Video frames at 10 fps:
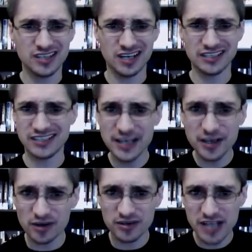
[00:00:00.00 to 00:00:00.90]
a
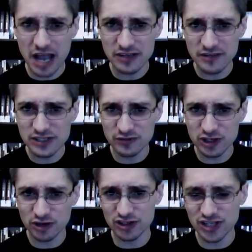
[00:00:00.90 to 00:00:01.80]
year after the events of
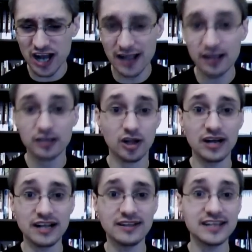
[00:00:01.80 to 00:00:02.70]
Return of the Jedi,
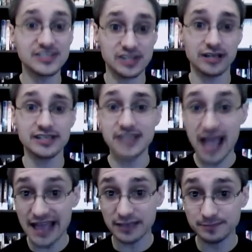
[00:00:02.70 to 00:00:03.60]
learning that his son is
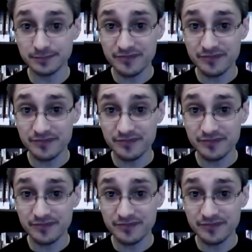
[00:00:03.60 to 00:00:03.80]
dead.